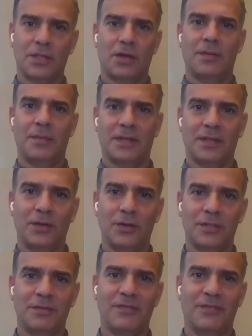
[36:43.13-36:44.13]
Sorry about the
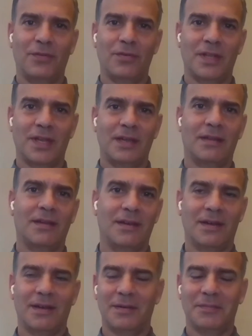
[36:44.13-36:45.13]
noise before that.
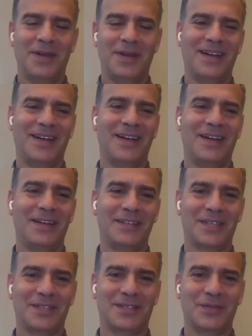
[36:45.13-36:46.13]

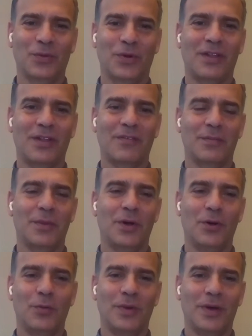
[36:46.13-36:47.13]
It's working from
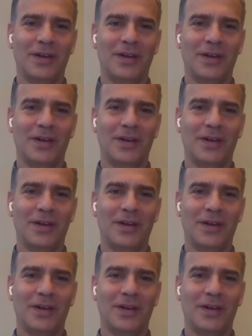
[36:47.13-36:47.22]
home.